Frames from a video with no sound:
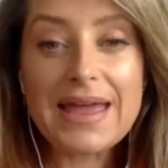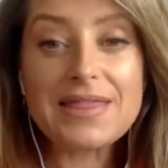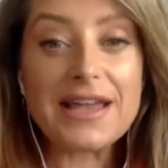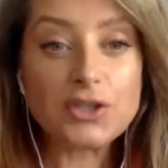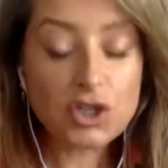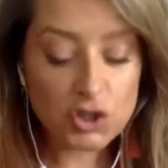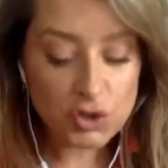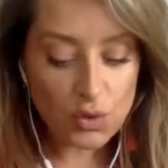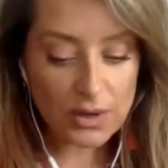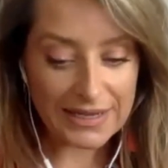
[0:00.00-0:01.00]
then
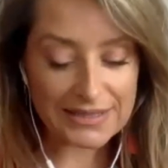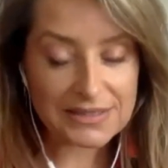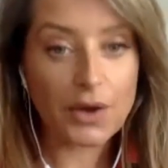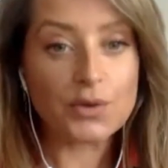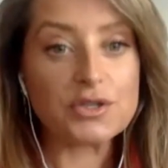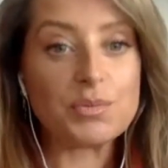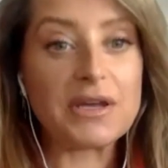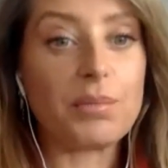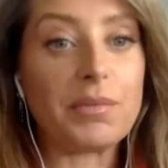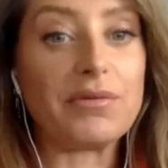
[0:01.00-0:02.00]
surely it's going to be
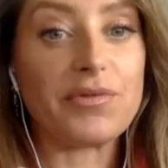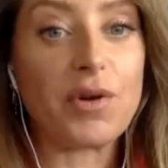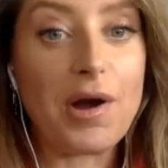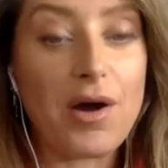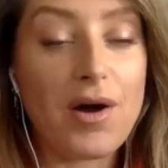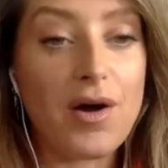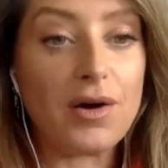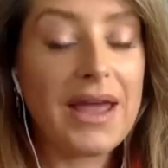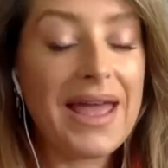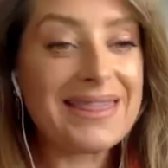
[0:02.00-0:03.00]
coming from our heart
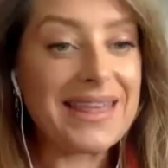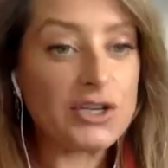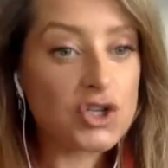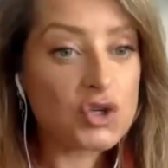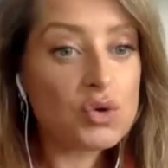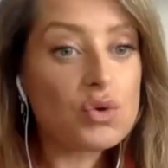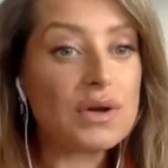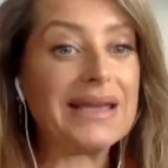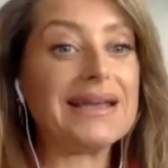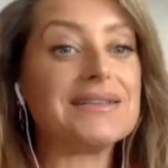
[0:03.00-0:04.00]
then
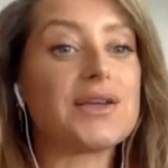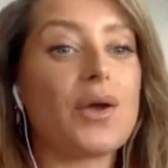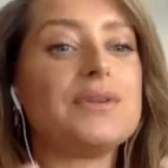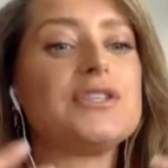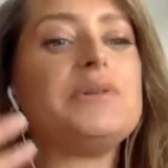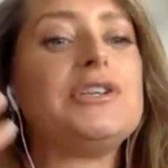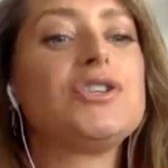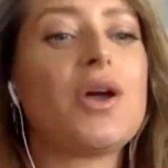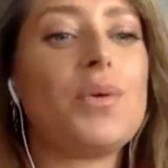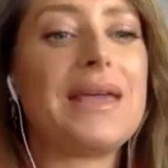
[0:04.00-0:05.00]
surely it's going to be
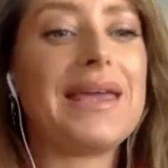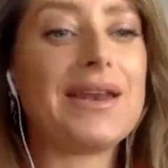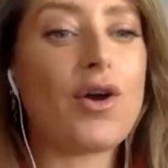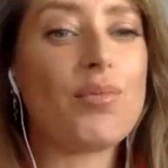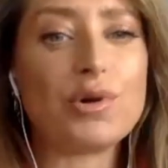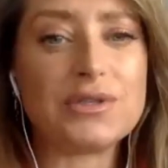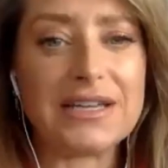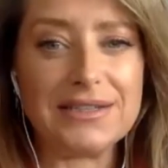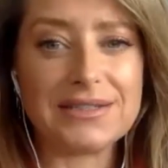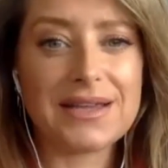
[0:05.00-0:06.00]
showing in our
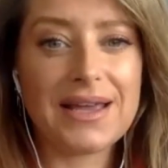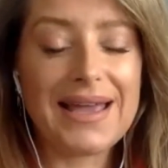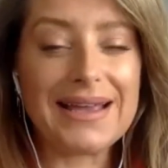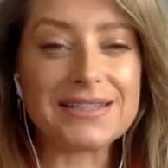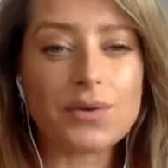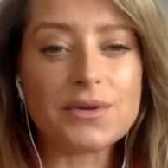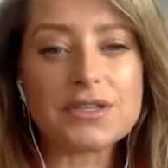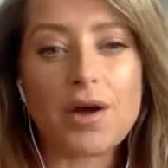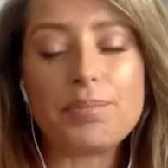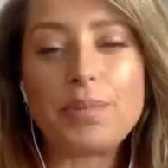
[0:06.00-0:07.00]
bodies it's going to
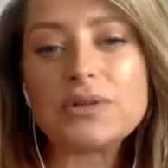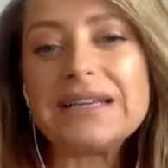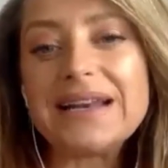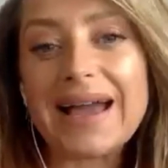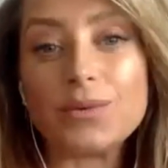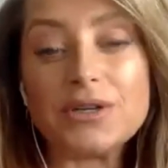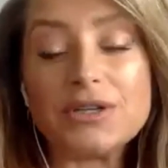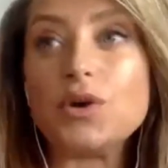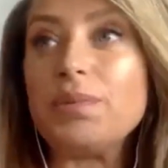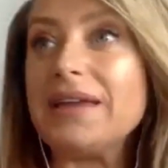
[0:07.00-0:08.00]
our body language
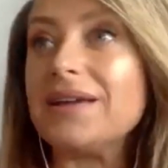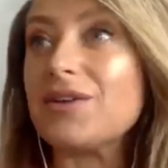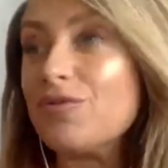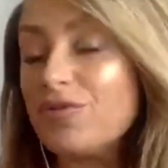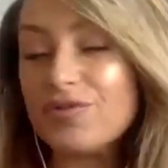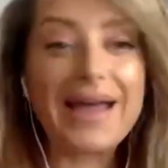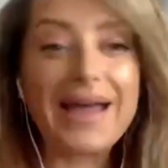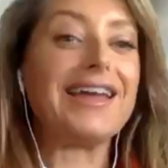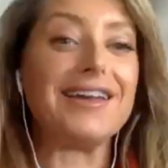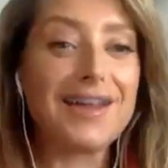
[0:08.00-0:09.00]
will be
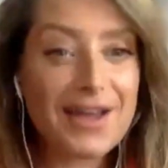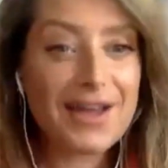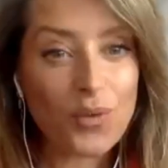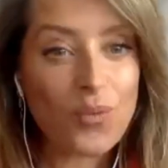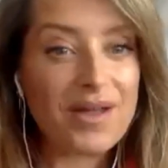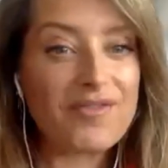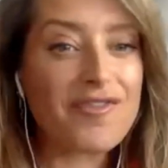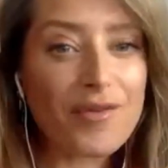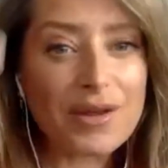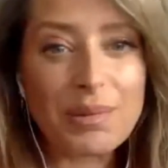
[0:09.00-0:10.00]
conveying that we're
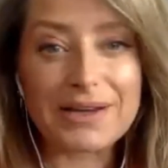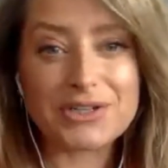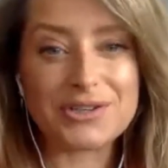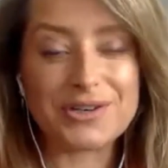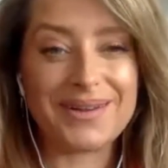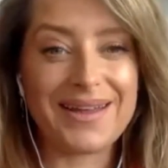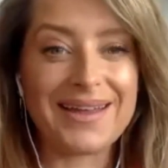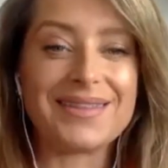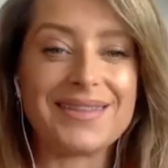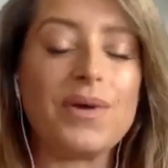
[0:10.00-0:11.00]
very passionate
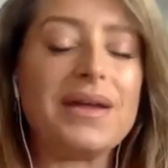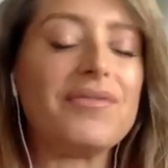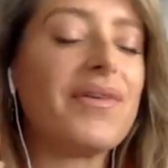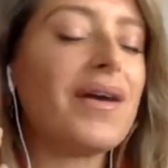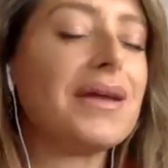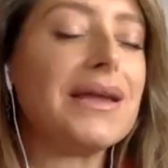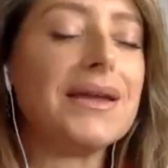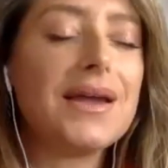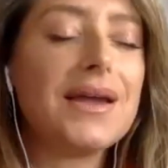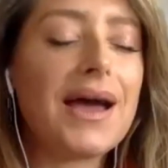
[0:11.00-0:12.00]
and that we're very
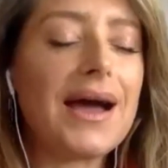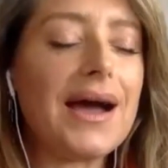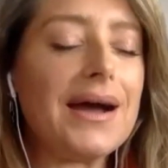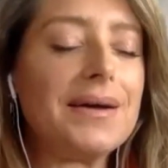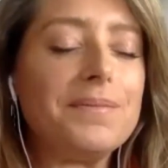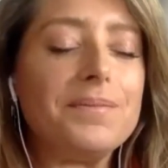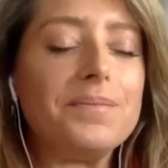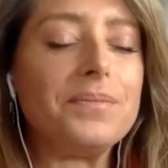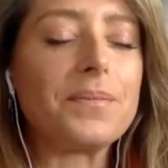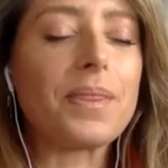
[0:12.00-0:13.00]
um,